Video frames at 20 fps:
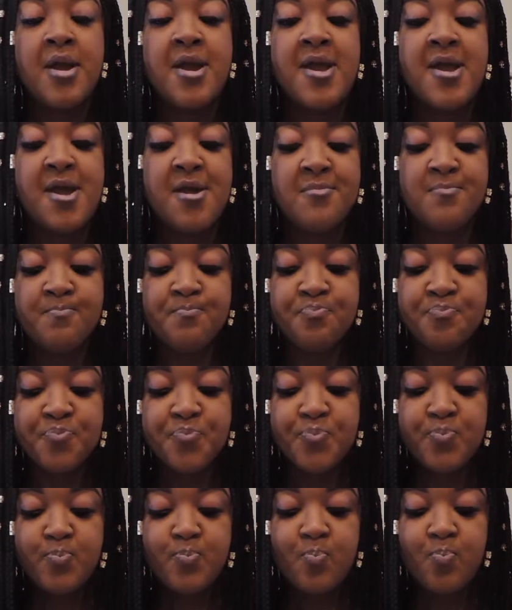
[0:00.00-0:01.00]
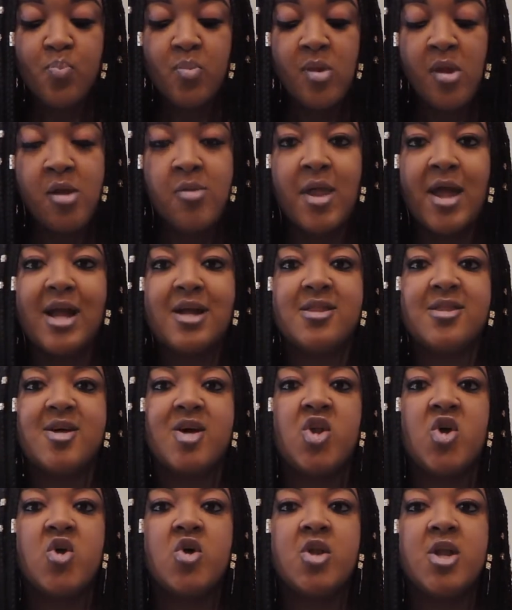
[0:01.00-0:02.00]
And like I
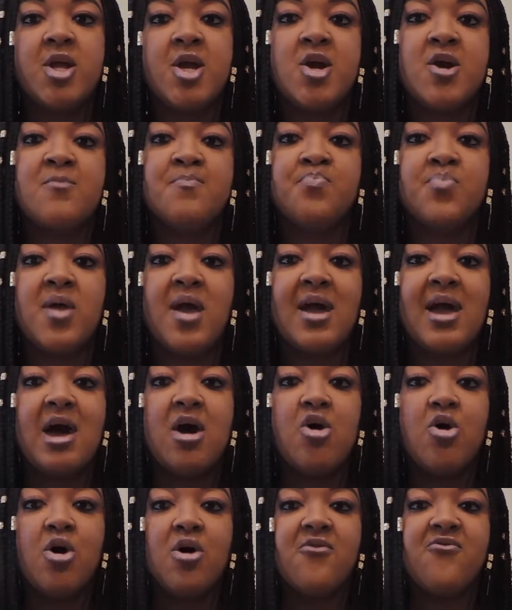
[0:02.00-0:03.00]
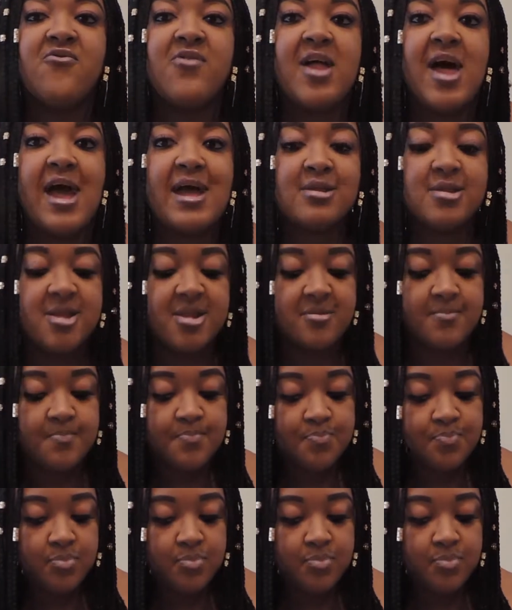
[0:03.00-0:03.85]
said earlier, I got all flats.